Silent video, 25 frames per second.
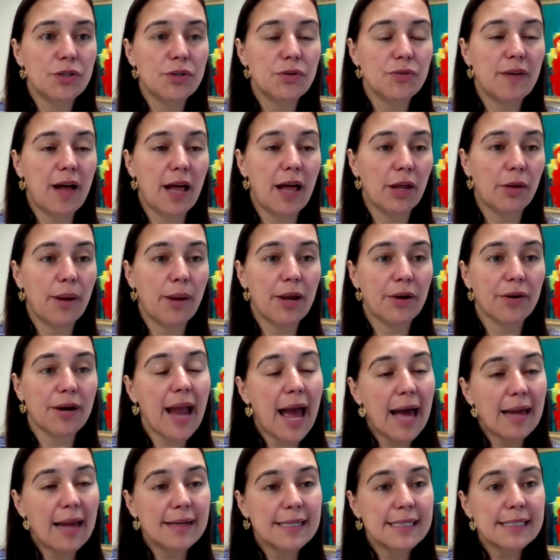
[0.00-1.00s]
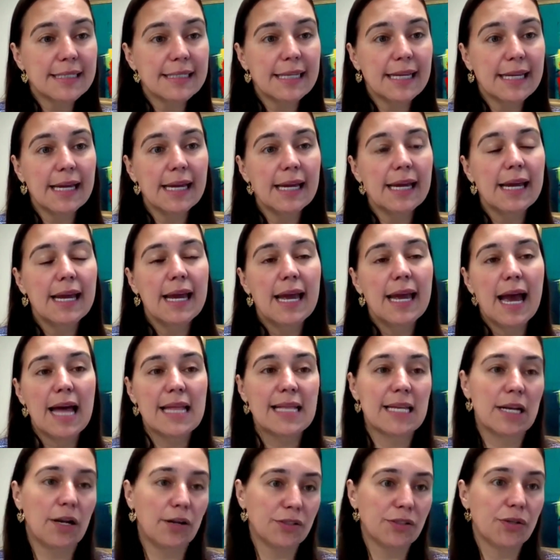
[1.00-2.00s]
to evaluate your candidacy, and
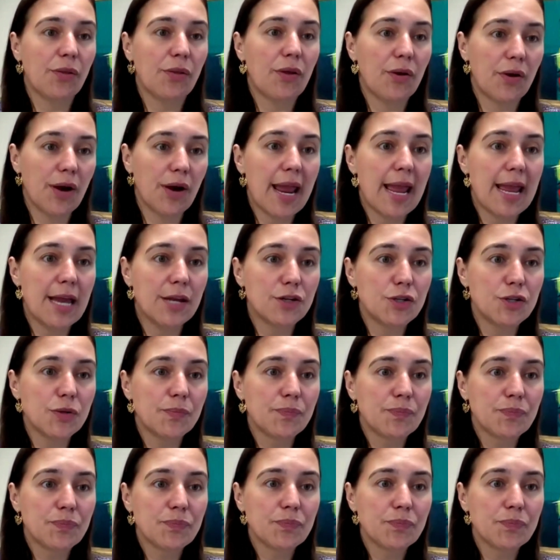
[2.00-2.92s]
then also their age.